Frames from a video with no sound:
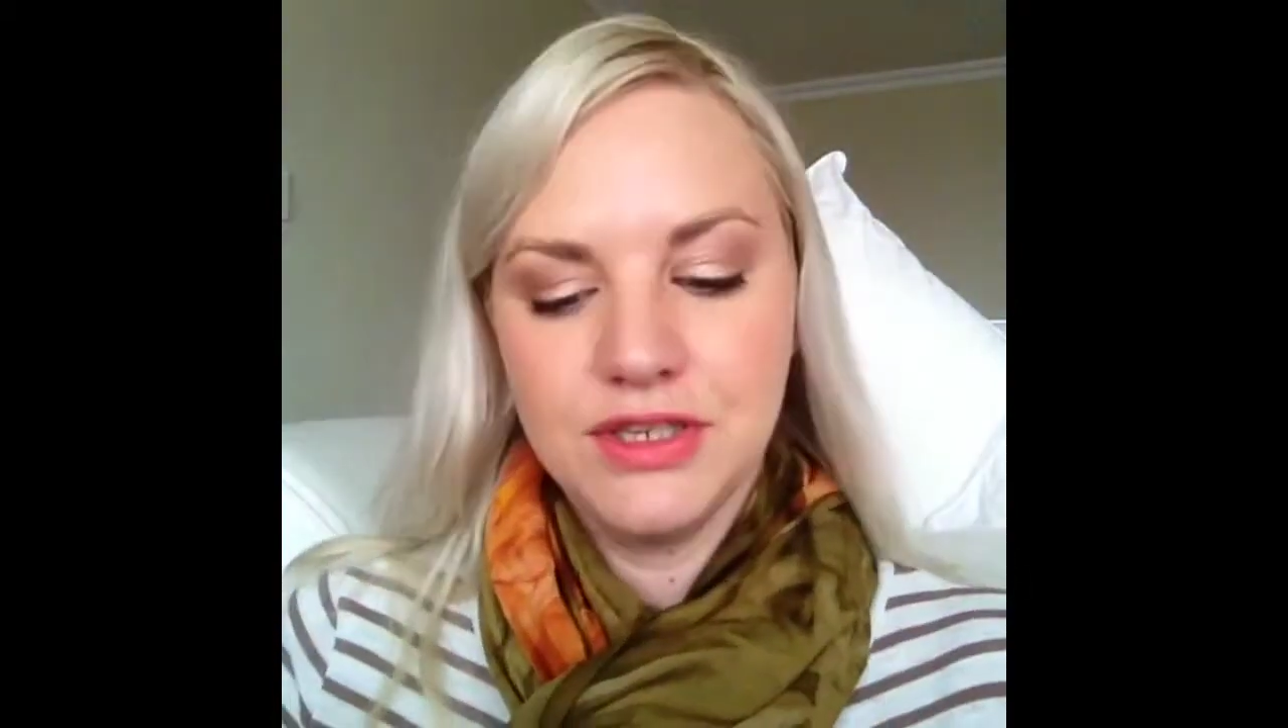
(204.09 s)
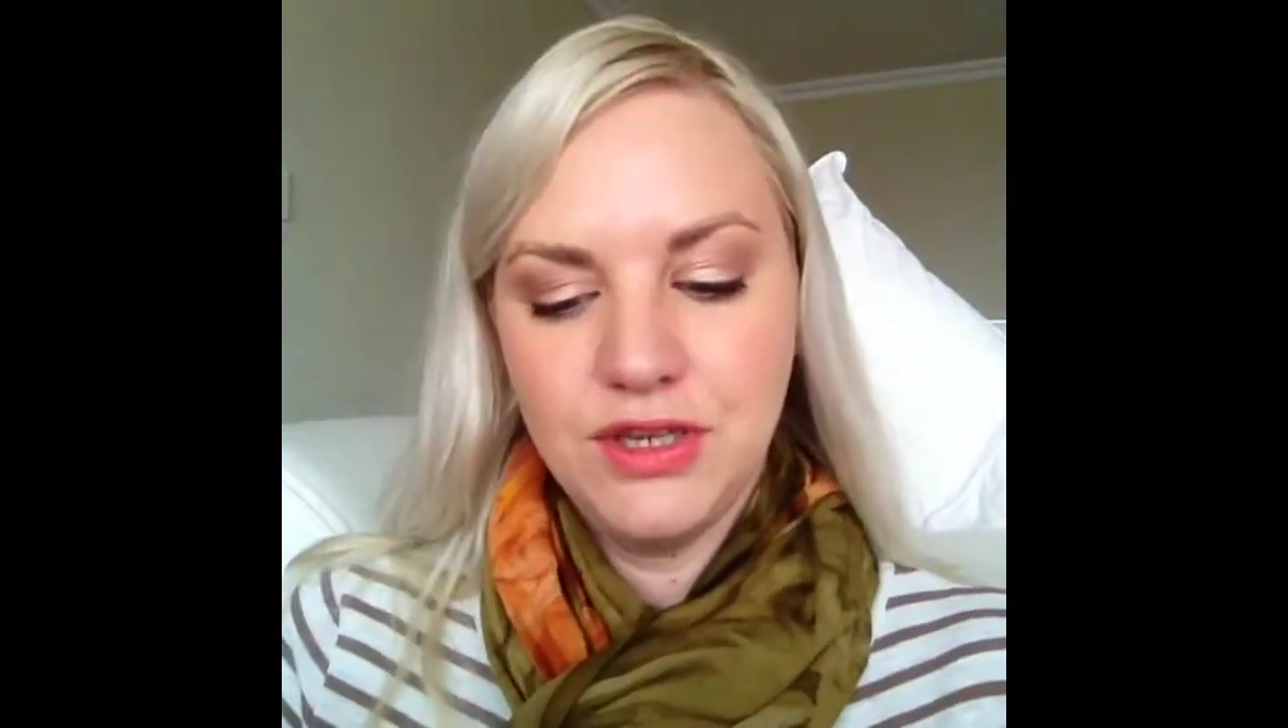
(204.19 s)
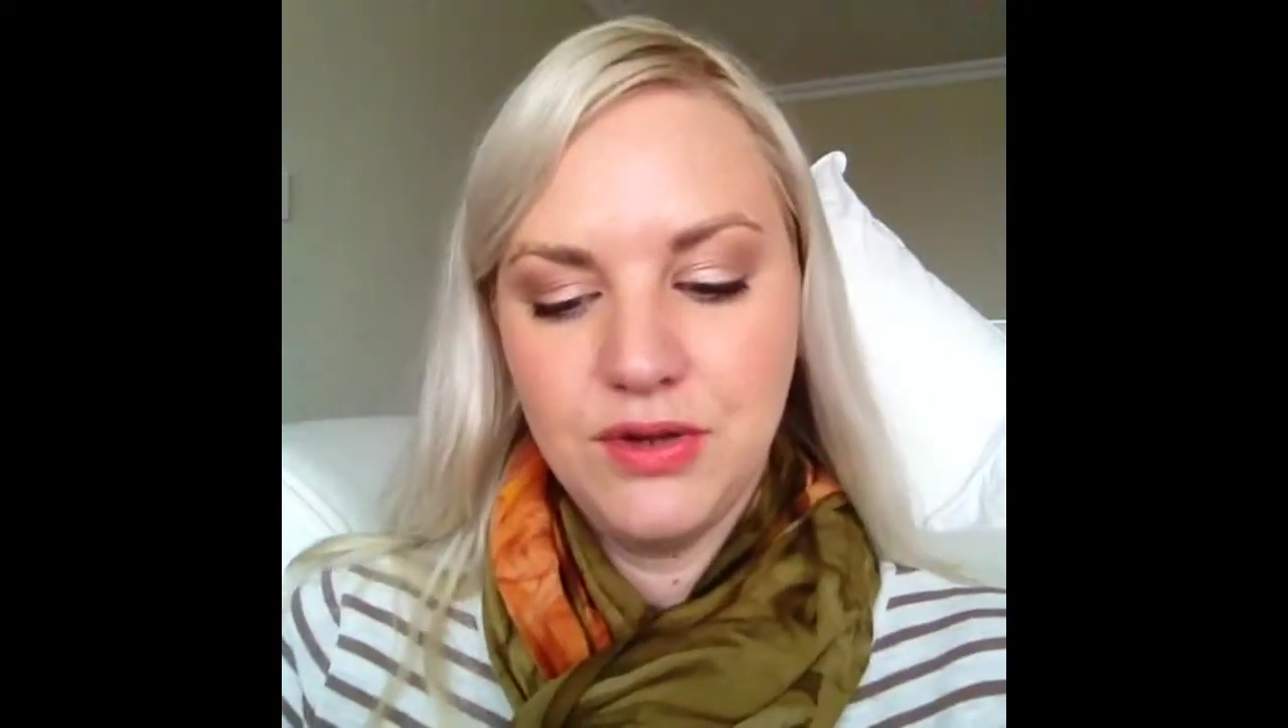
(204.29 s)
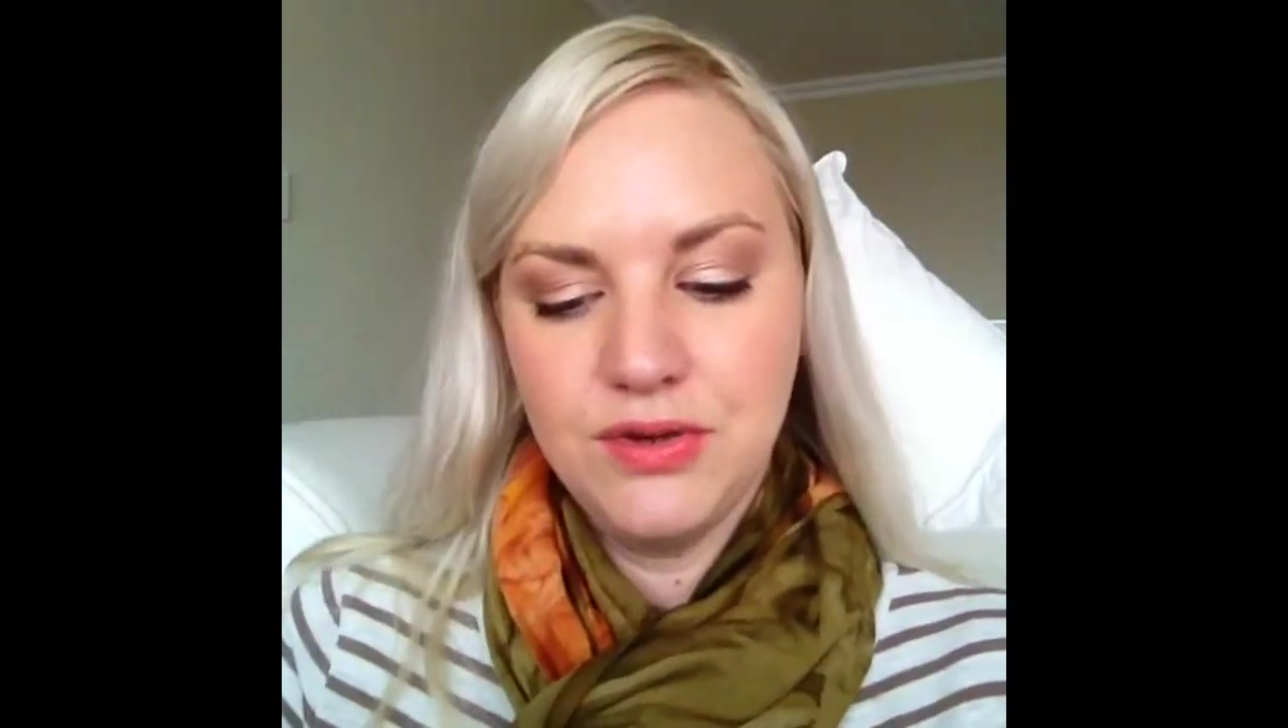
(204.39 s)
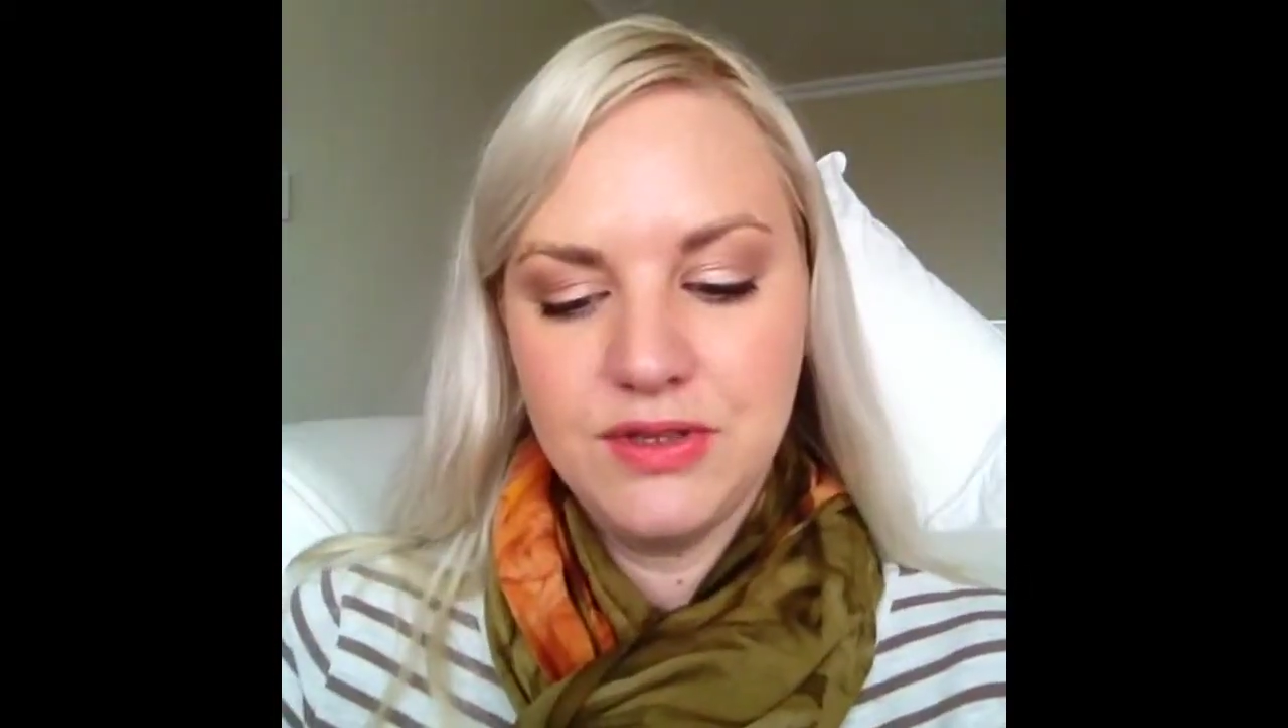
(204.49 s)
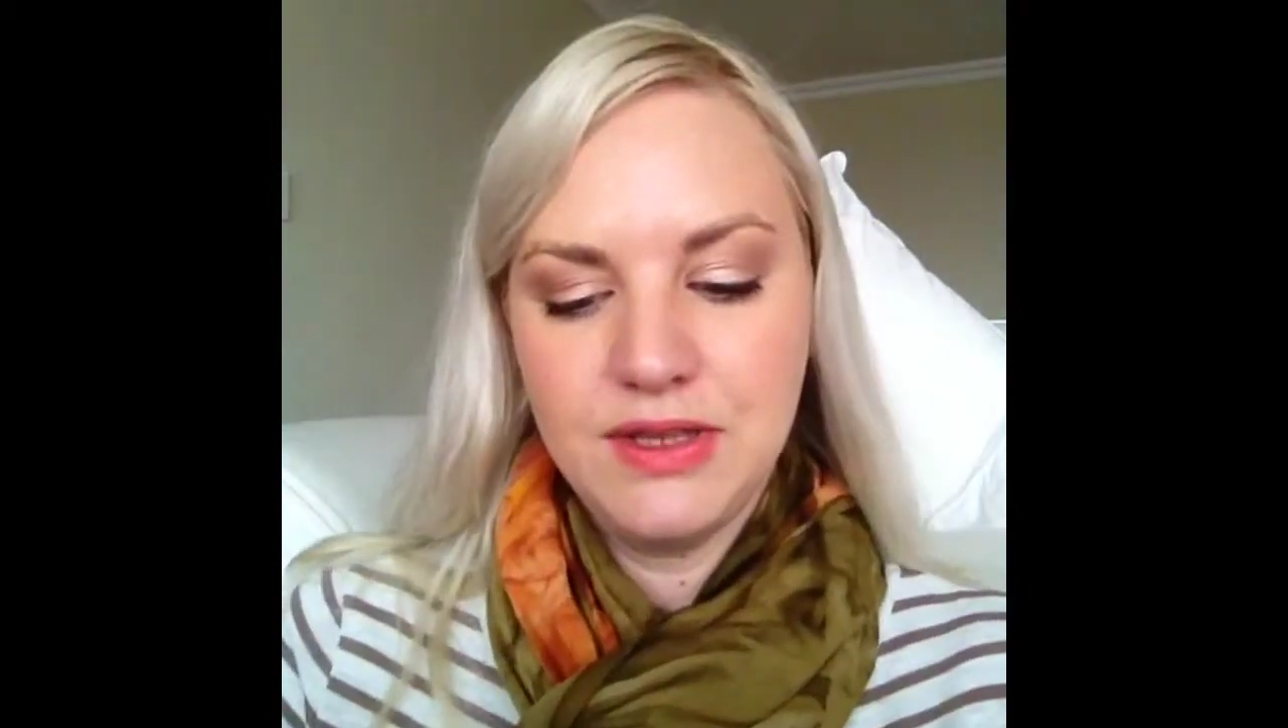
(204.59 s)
use